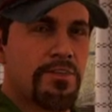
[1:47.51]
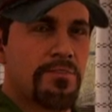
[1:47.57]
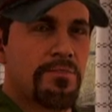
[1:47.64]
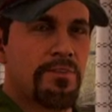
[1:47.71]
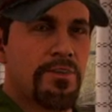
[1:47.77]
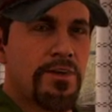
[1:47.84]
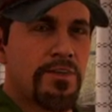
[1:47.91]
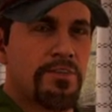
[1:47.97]
of the
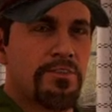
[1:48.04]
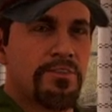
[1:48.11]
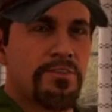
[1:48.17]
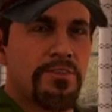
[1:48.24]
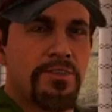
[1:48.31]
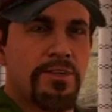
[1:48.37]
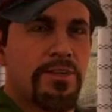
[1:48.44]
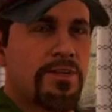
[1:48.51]
world,
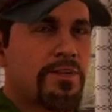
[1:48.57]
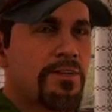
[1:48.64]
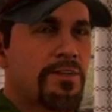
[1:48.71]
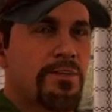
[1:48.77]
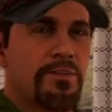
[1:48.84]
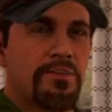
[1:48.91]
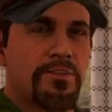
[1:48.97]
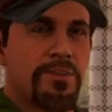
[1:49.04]

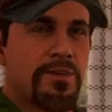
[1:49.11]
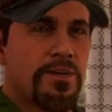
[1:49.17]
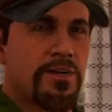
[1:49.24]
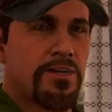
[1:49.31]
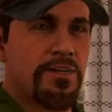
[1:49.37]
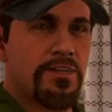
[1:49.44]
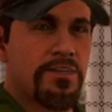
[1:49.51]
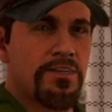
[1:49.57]
and
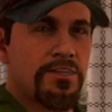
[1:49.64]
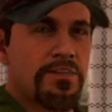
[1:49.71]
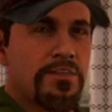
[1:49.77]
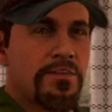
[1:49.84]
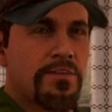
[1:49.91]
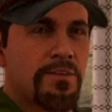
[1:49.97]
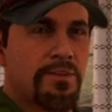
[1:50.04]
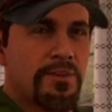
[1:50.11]
um,
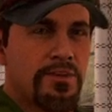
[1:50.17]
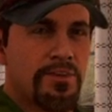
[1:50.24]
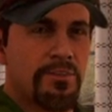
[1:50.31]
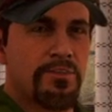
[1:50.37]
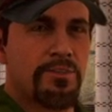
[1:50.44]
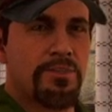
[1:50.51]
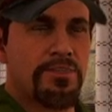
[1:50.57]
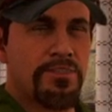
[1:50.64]
health nuts are
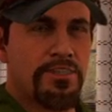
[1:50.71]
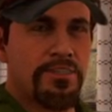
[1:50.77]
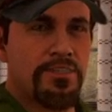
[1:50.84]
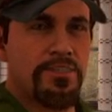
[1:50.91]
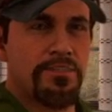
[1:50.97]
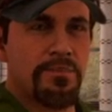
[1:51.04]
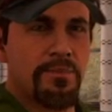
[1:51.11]
drinking it.